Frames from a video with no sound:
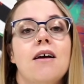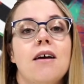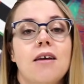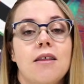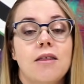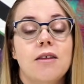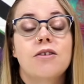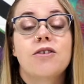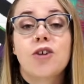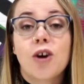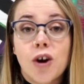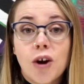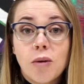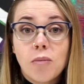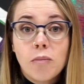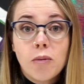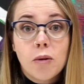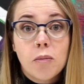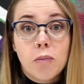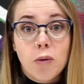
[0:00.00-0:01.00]
The
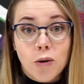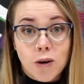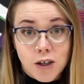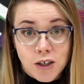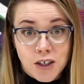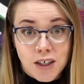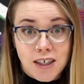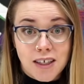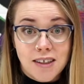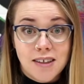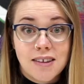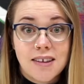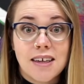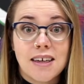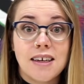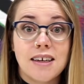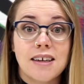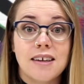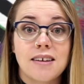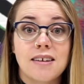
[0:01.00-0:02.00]
term proportions
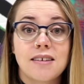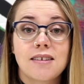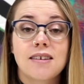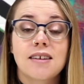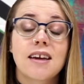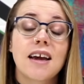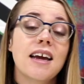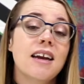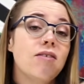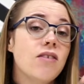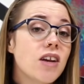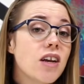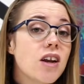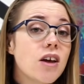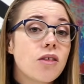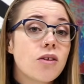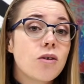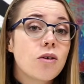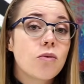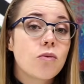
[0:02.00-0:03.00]
is kind of
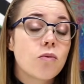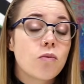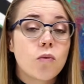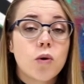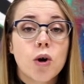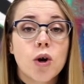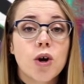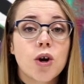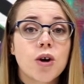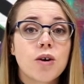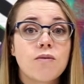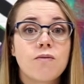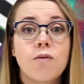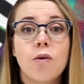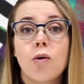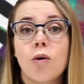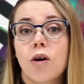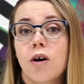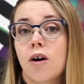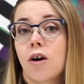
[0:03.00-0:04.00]
another word
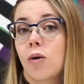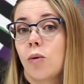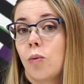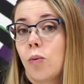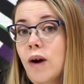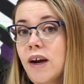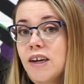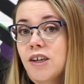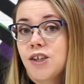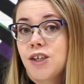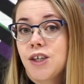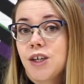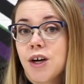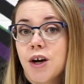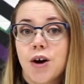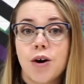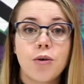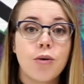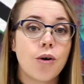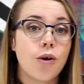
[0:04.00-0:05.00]
for a
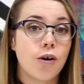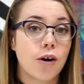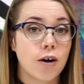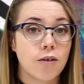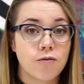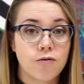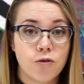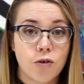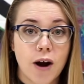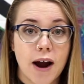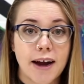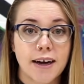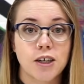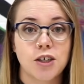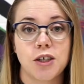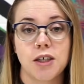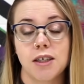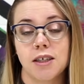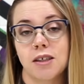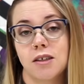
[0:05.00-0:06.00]
ratio or a
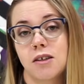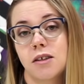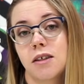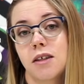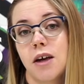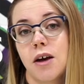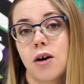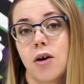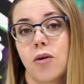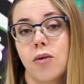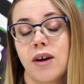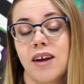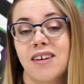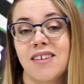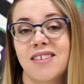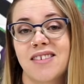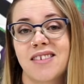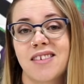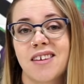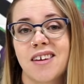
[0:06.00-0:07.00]
fraction. So
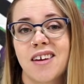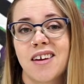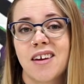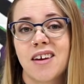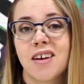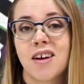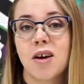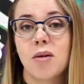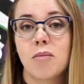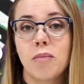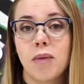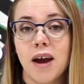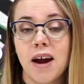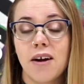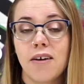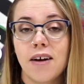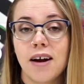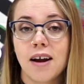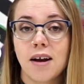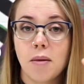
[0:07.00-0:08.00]
it's
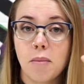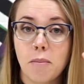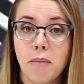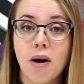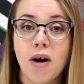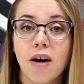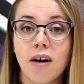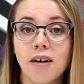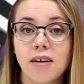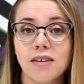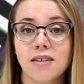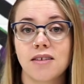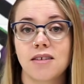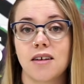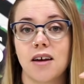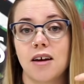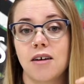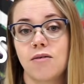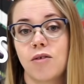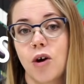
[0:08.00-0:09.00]
comparing parts
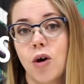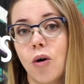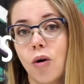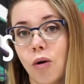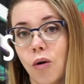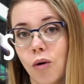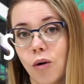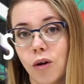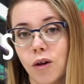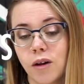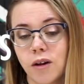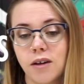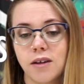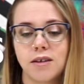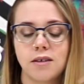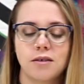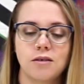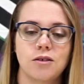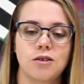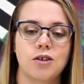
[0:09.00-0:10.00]
of a whole.
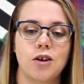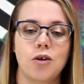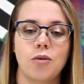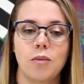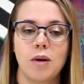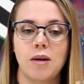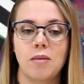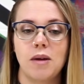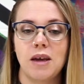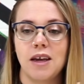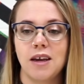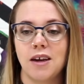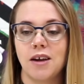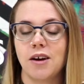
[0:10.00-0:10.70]
So maybe,